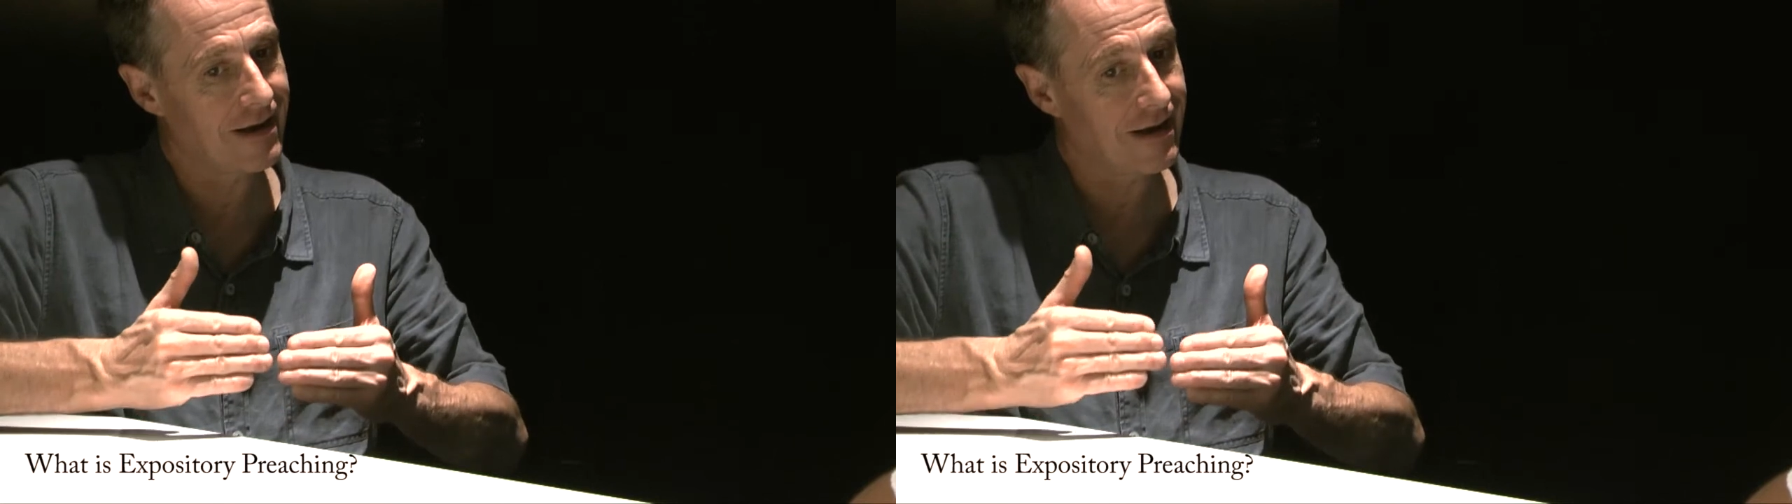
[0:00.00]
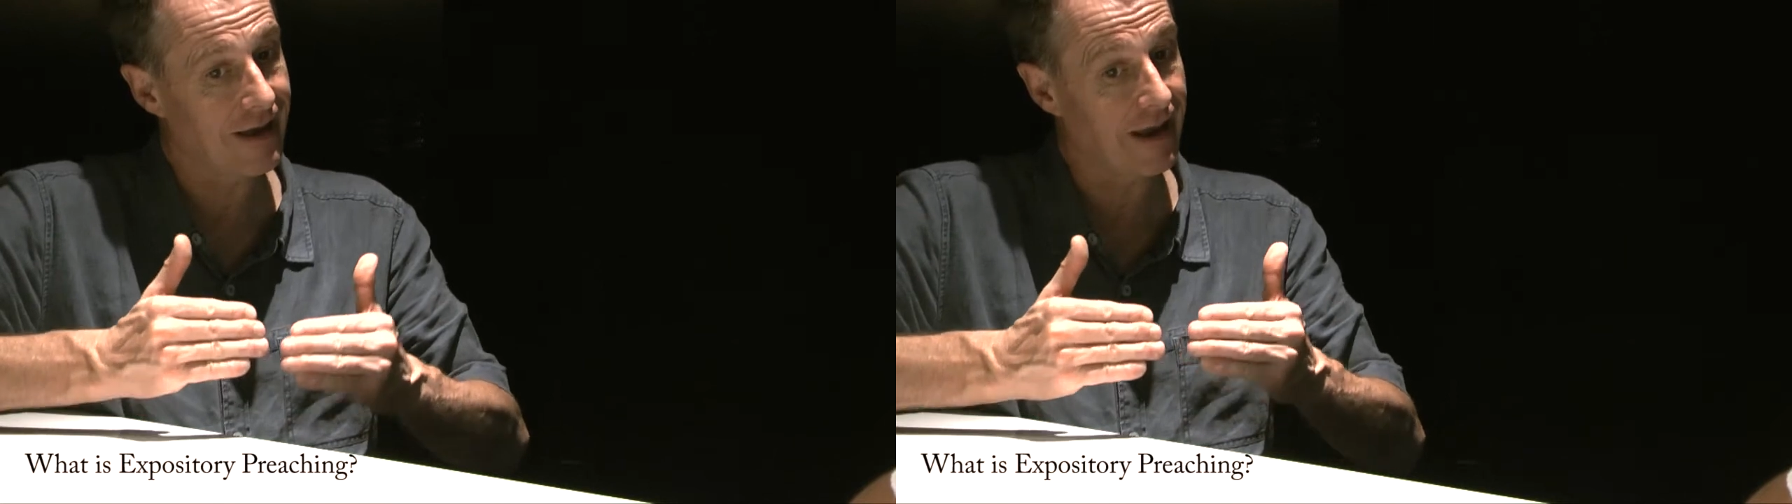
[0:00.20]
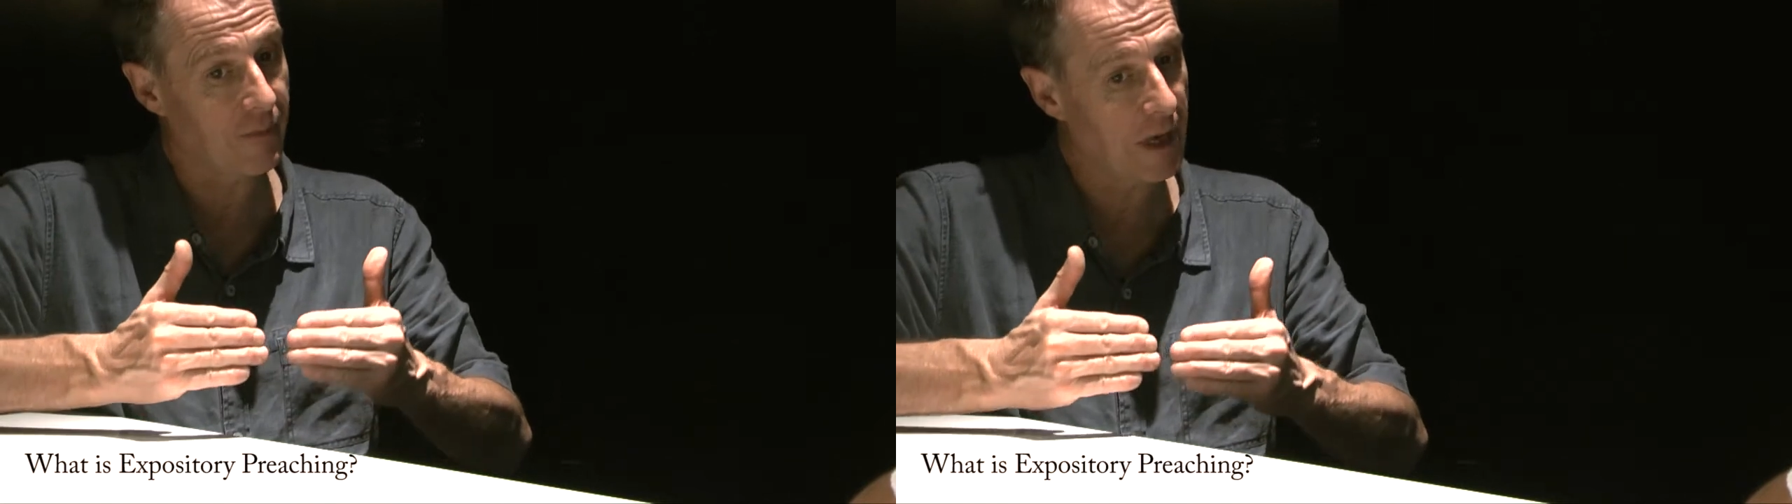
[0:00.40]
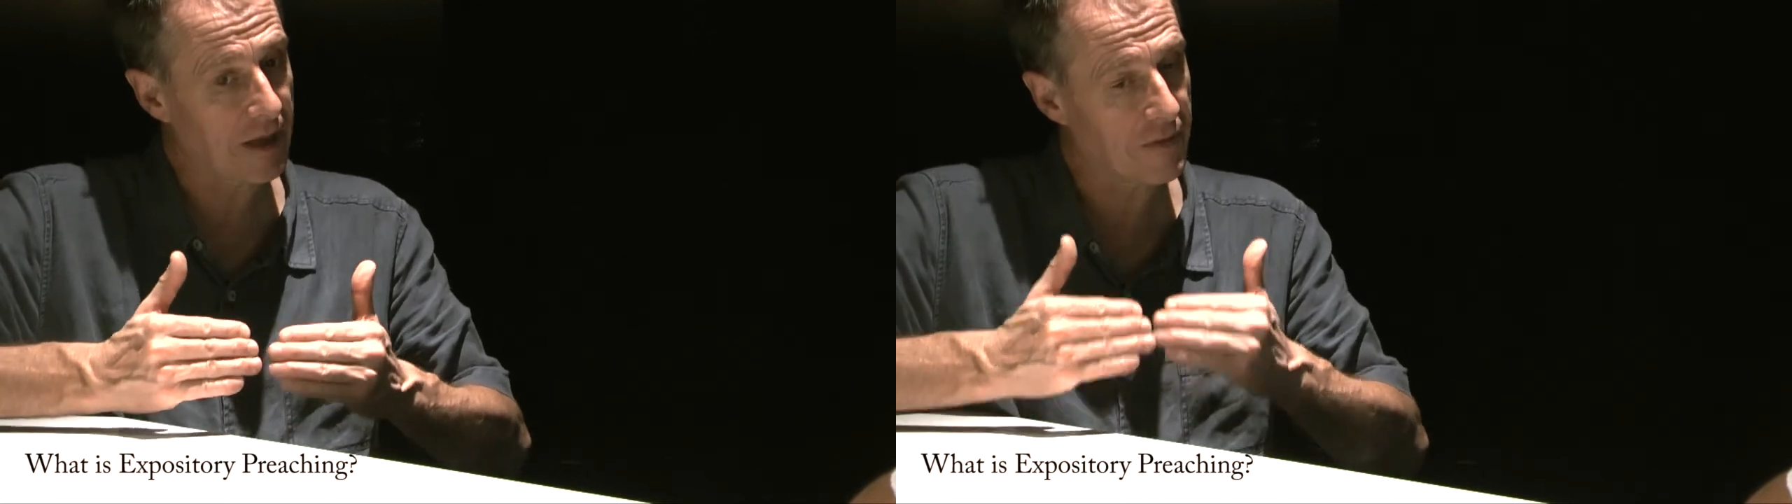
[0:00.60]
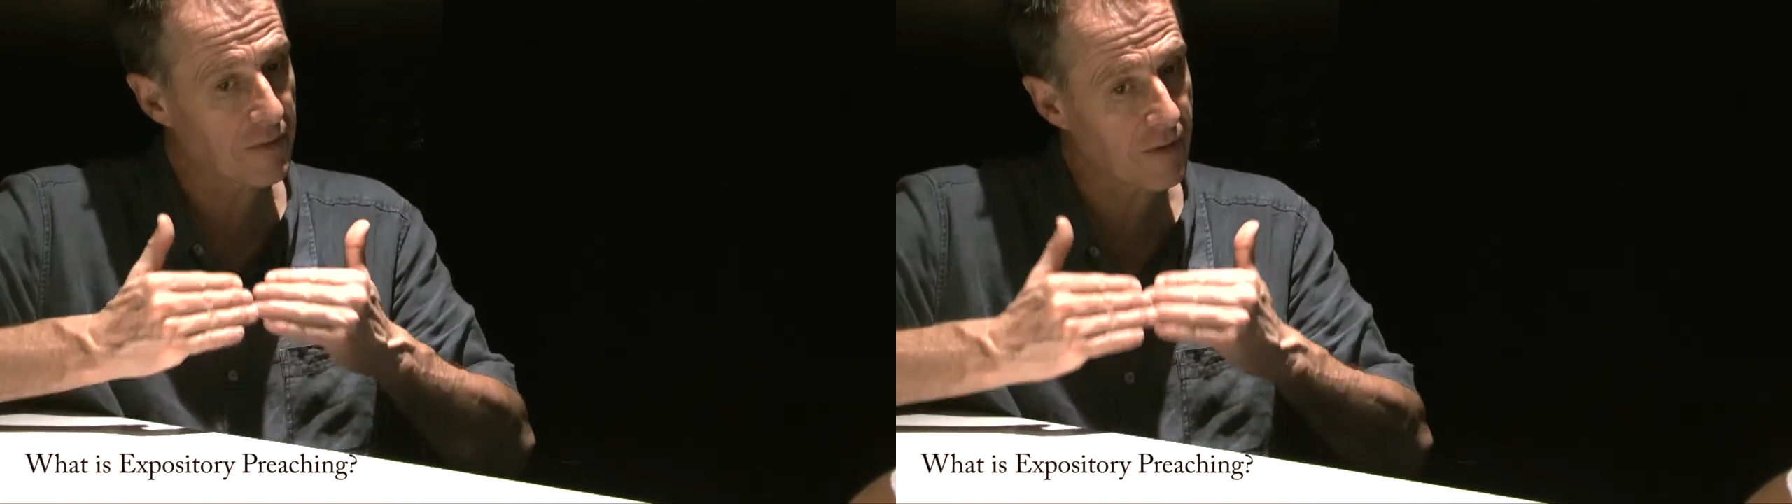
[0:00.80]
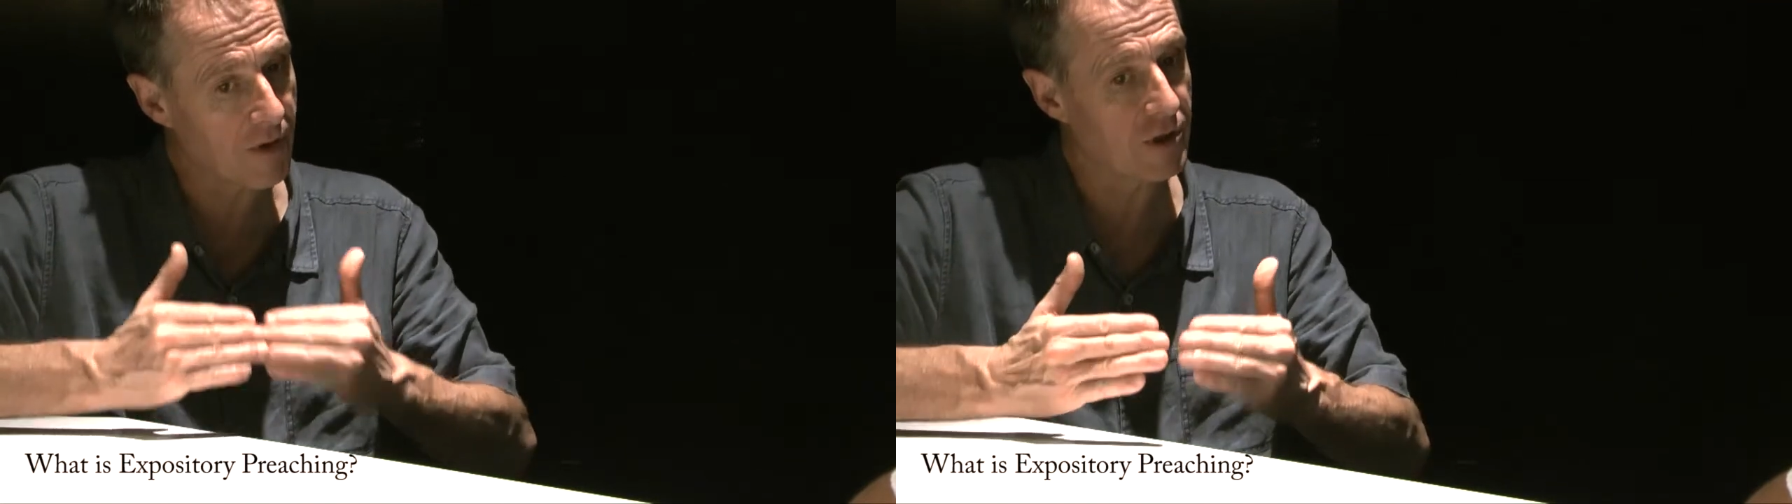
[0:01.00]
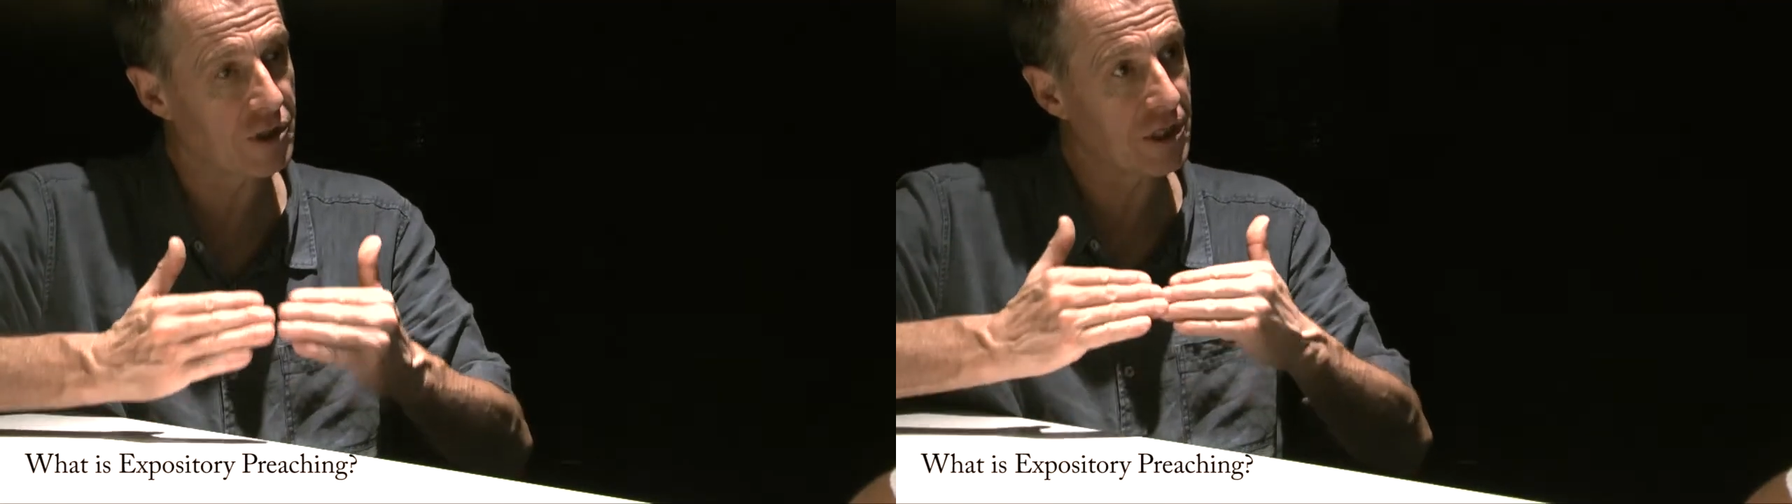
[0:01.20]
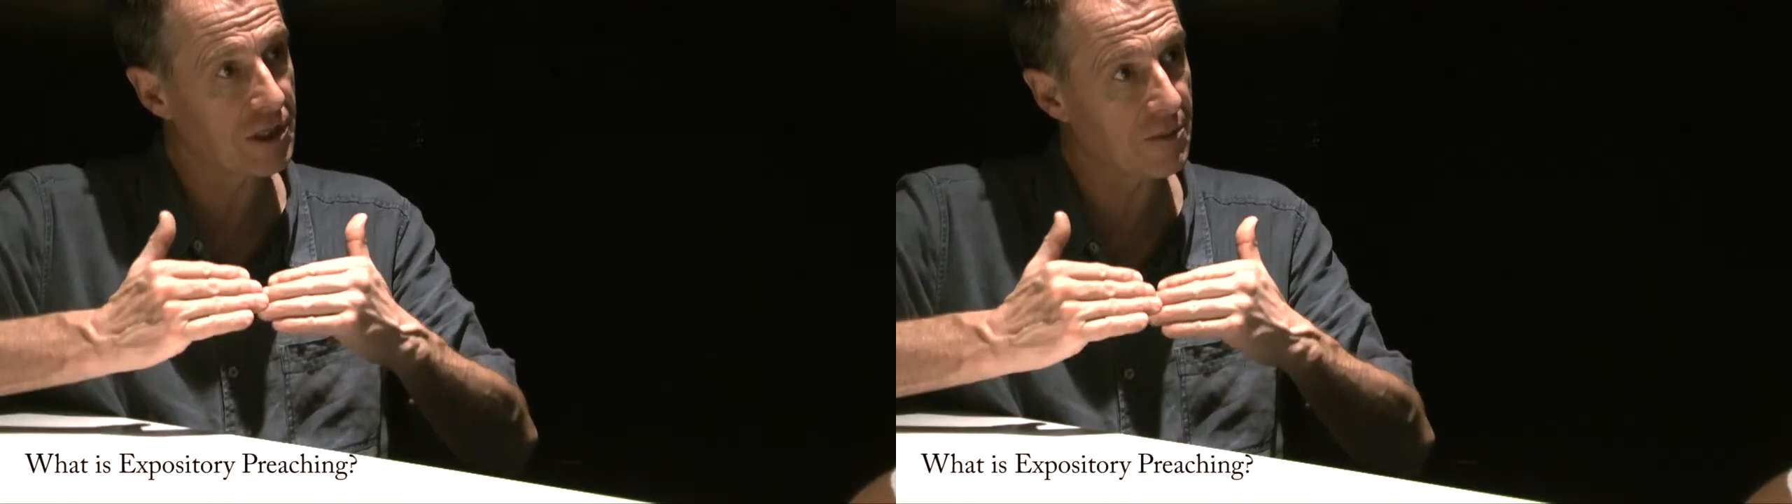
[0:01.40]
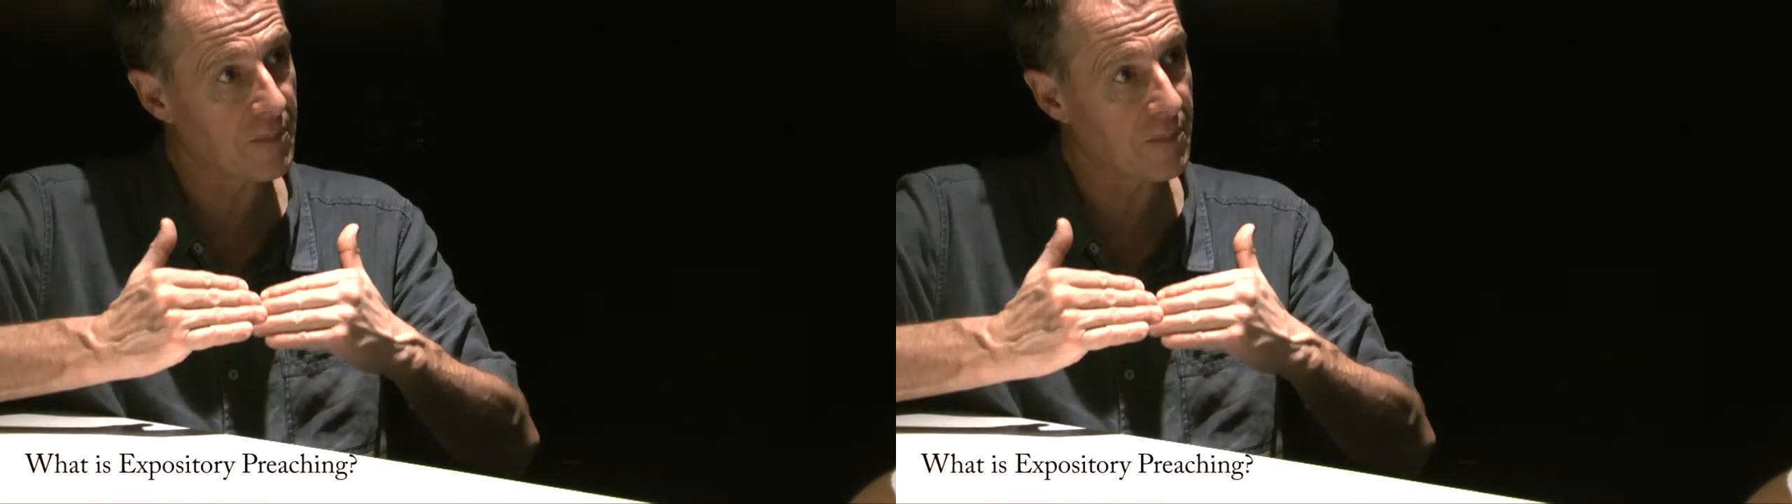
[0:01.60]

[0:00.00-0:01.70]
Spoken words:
again, we had the theology and the